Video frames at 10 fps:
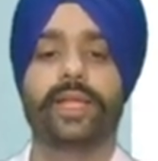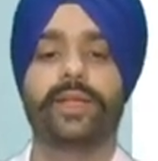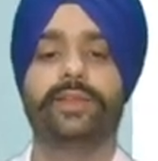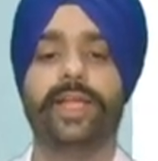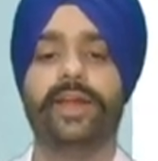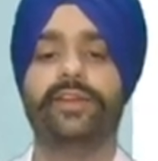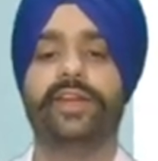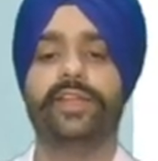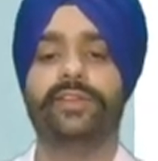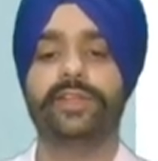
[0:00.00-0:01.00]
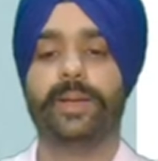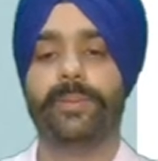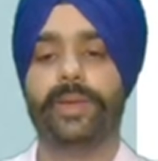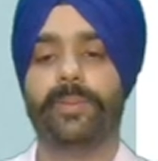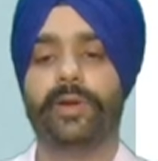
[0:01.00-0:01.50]
Then releasing the
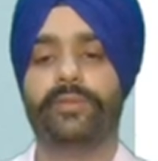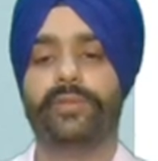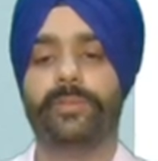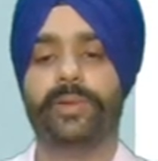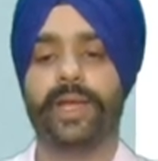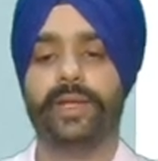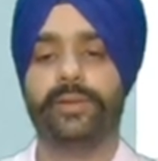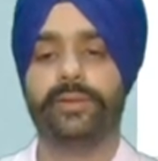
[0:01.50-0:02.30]
payment of supplier.